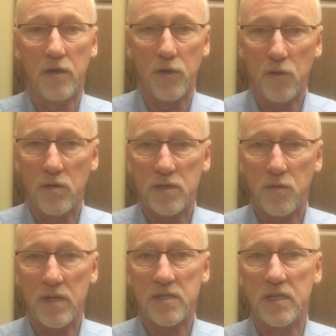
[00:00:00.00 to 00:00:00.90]
You as
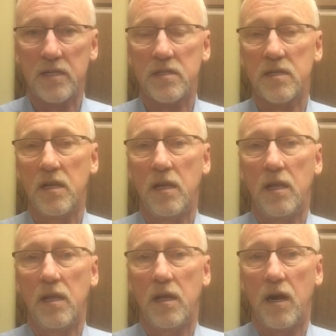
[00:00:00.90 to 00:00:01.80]
residents,
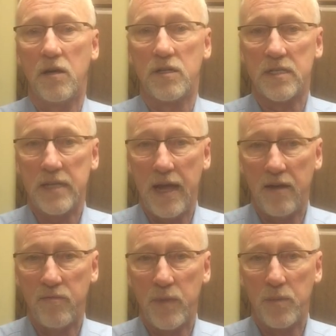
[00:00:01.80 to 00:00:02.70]
our
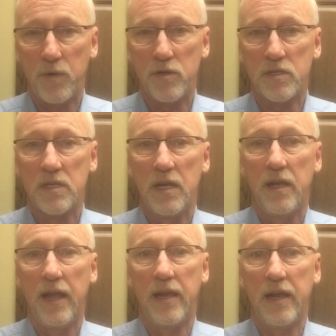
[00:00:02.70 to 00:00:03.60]
staff members,
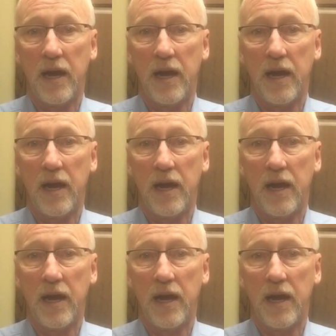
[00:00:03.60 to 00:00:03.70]
and